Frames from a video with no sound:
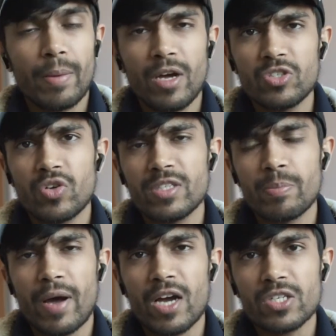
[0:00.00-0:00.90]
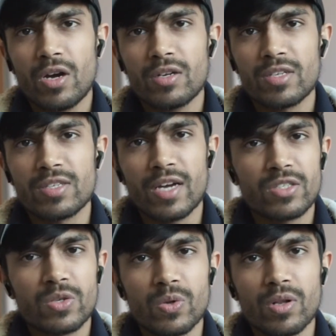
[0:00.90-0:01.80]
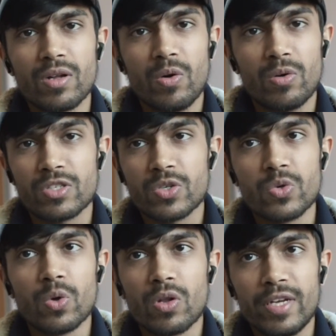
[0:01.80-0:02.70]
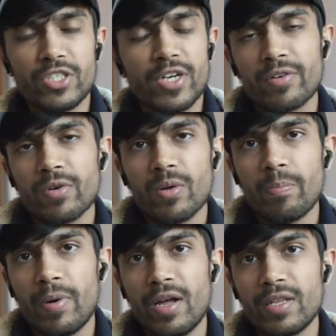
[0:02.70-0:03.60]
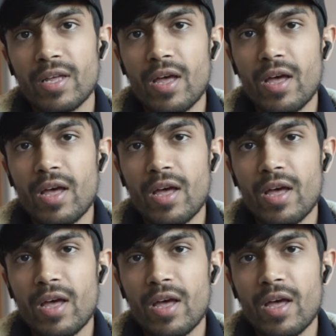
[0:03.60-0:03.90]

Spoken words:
I'm not trying to bash on design school or school in general, but